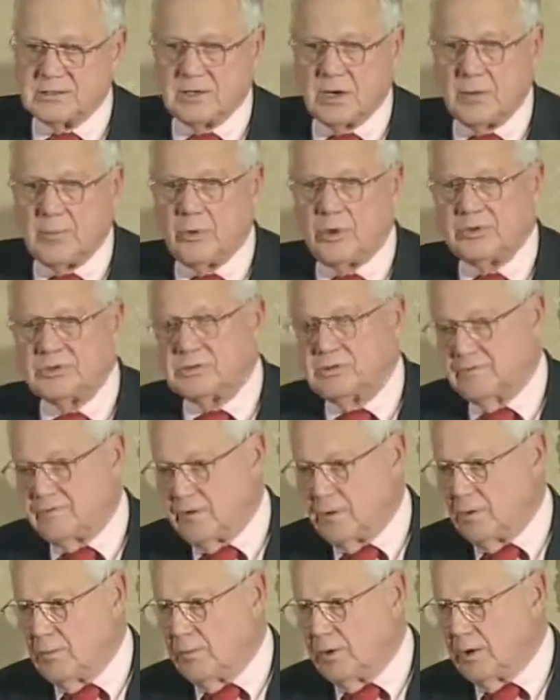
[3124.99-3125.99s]
ceremonies in the
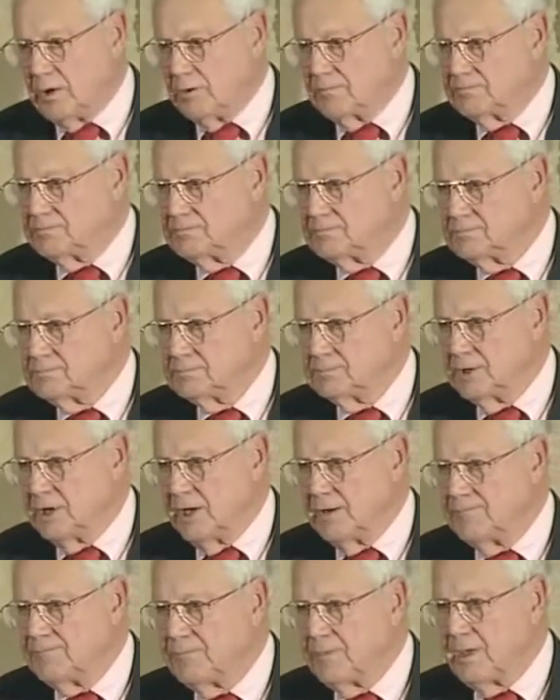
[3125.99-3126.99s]
federal building. Okay.